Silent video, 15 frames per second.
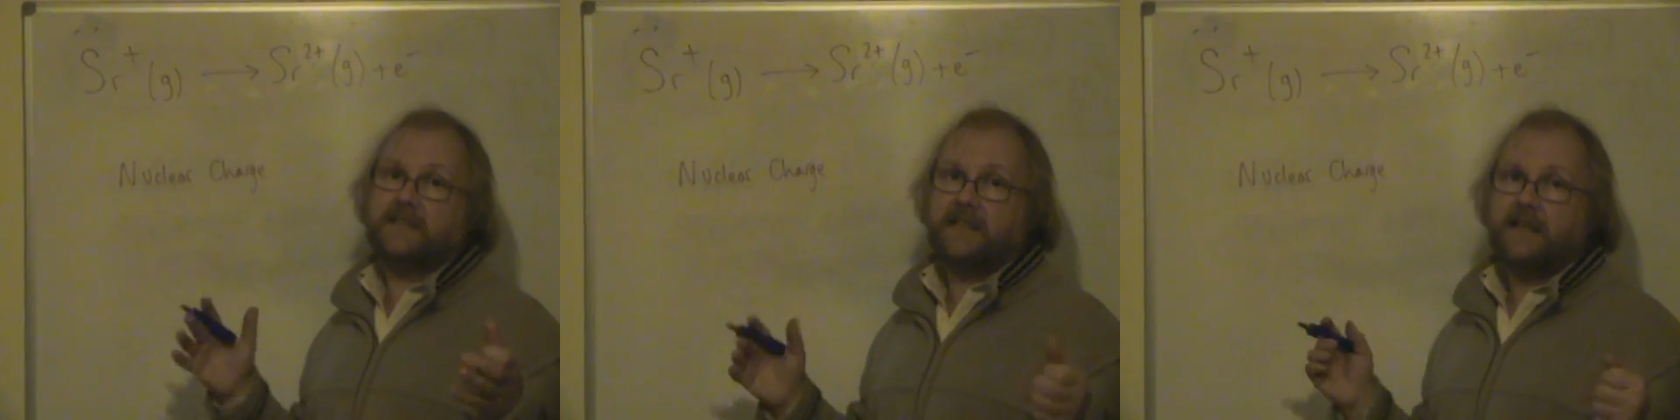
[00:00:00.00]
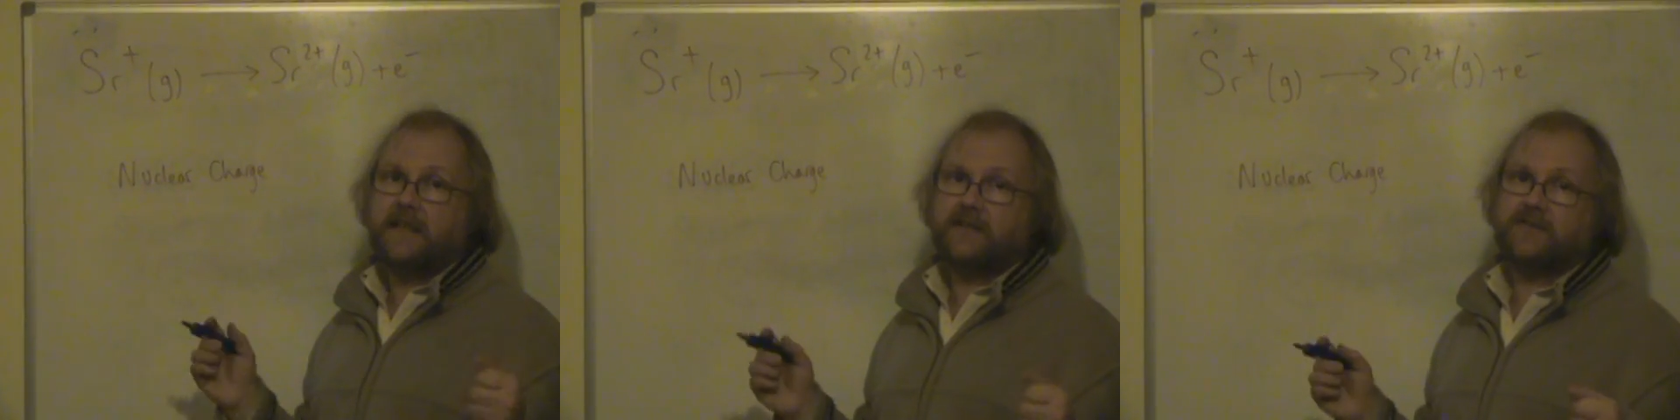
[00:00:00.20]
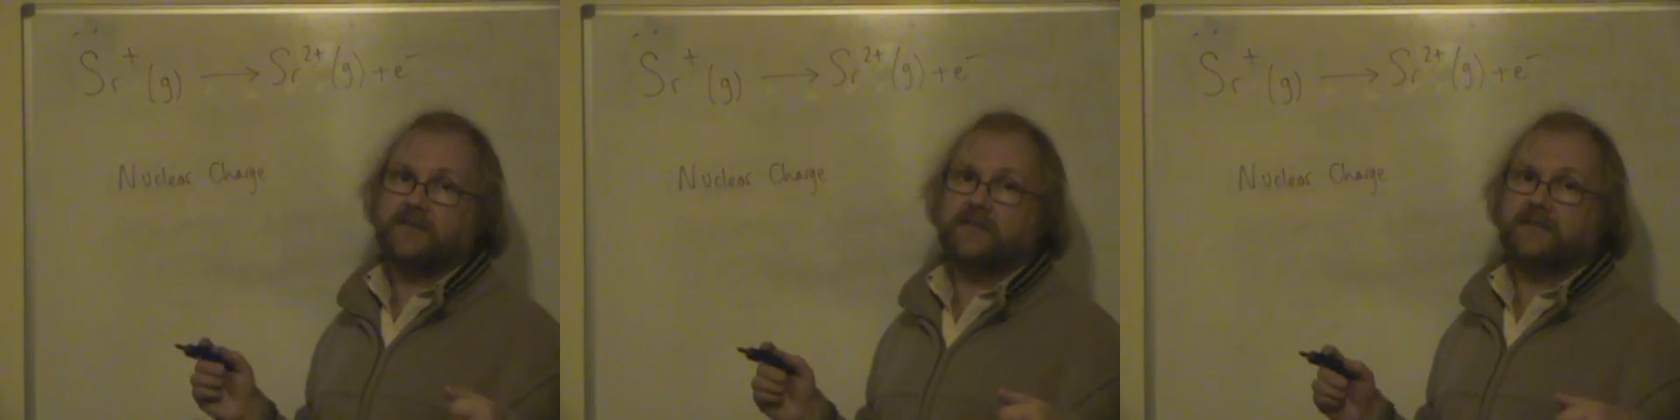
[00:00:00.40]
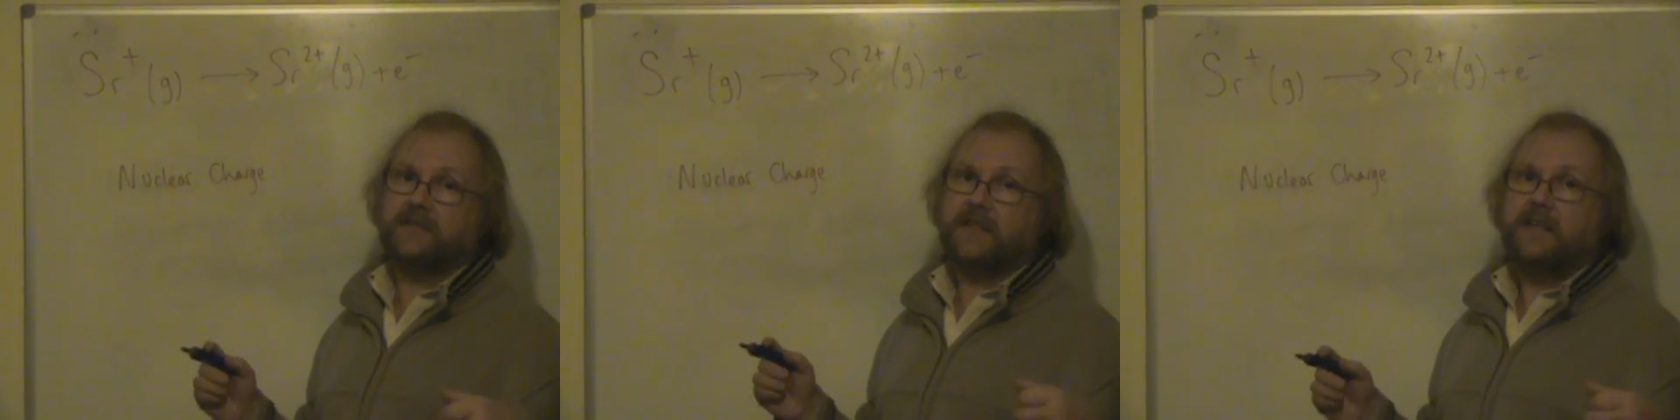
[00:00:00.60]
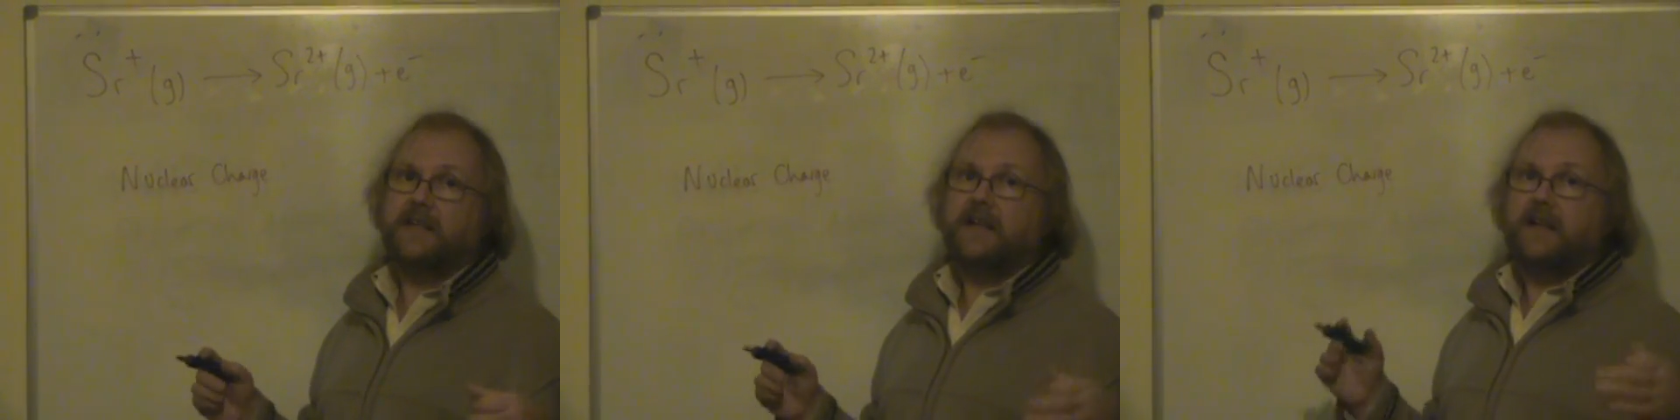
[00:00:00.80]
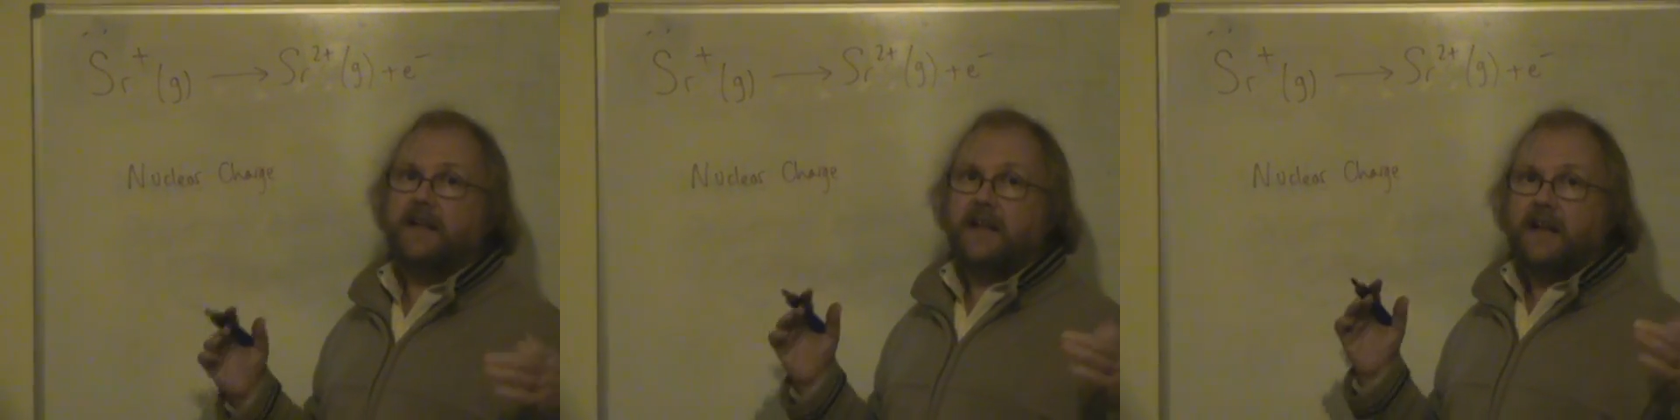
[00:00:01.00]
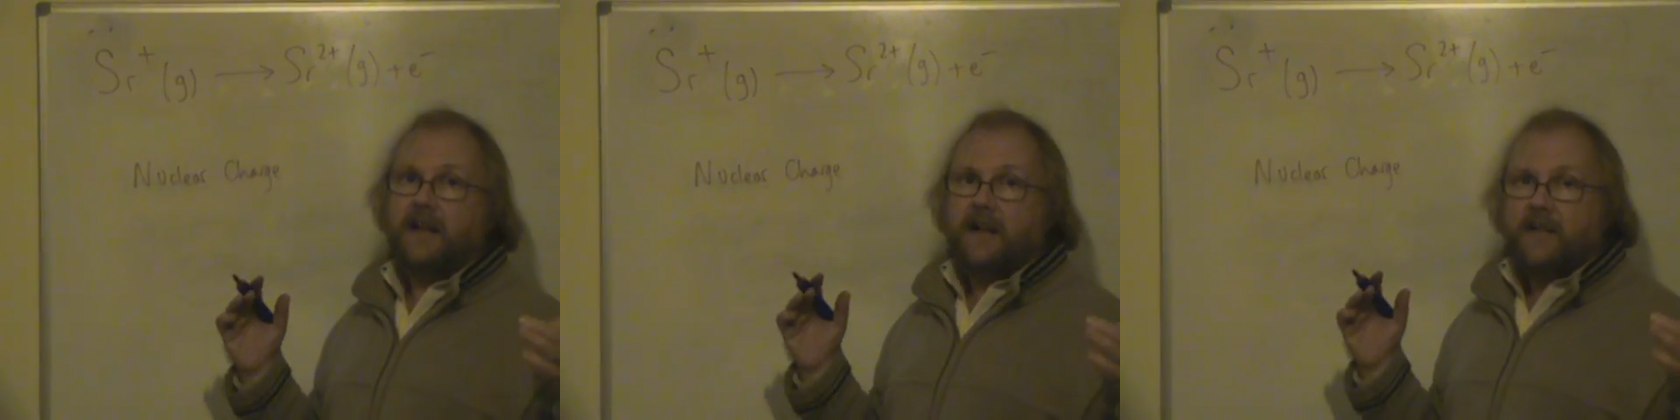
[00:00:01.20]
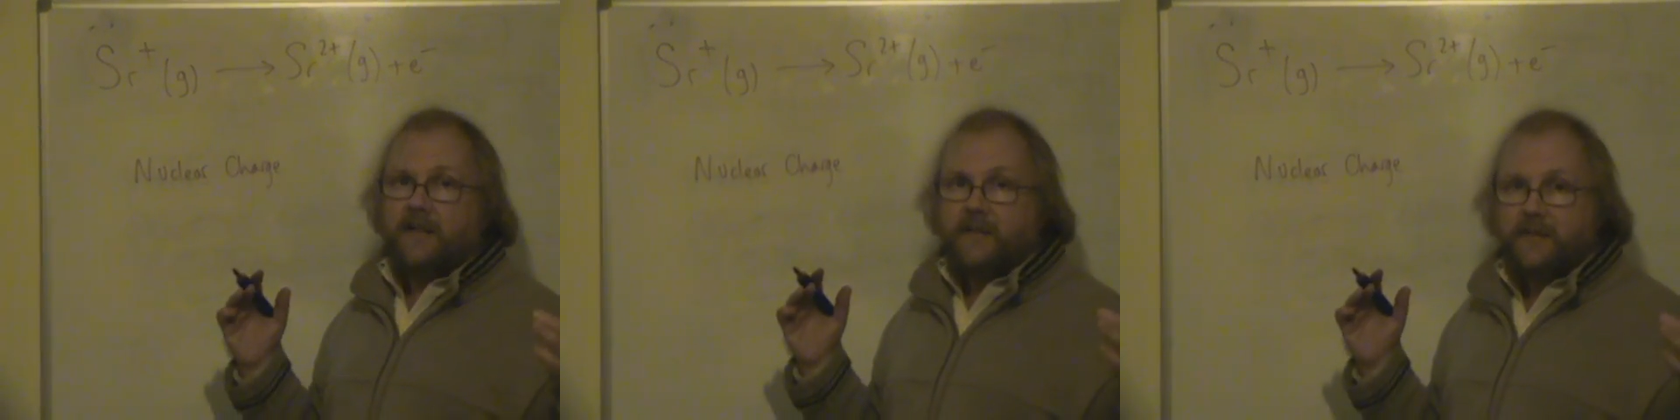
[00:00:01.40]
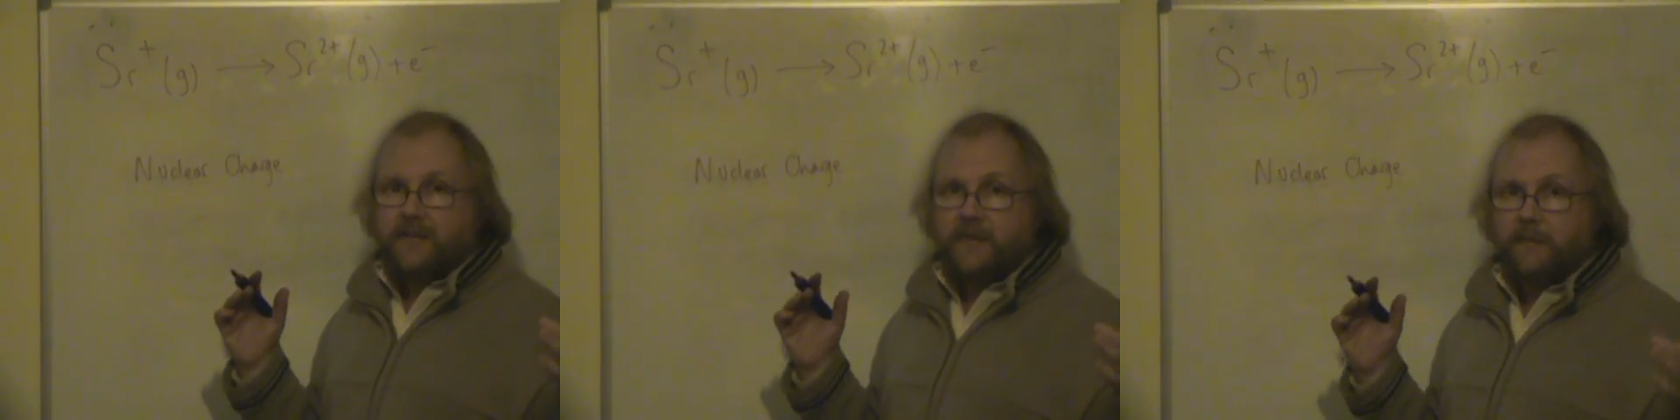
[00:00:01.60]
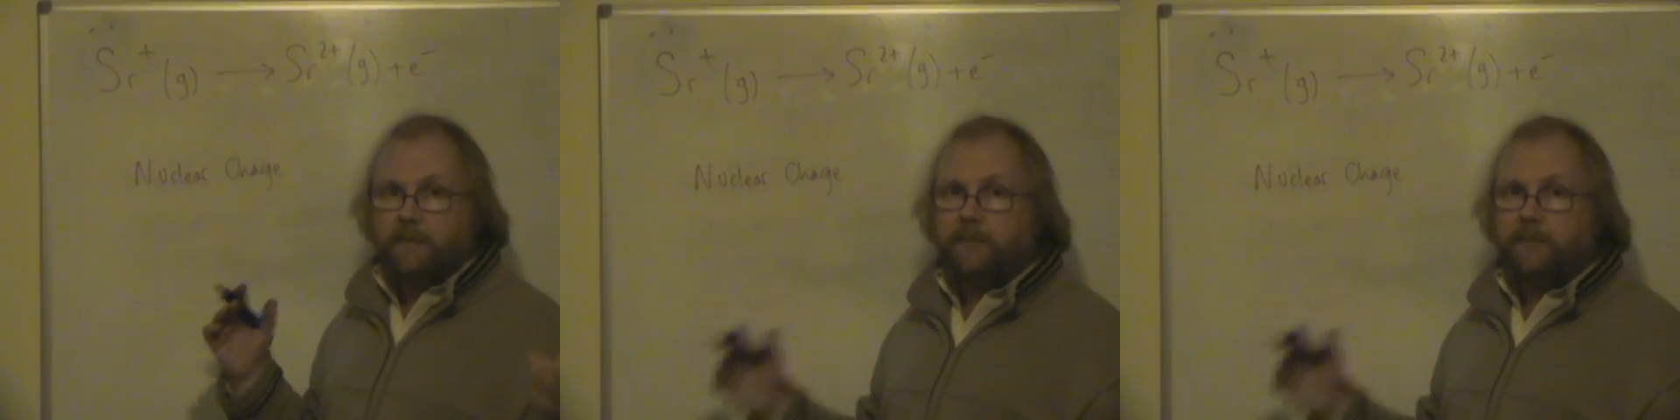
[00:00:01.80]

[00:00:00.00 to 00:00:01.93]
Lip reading: the electrons. The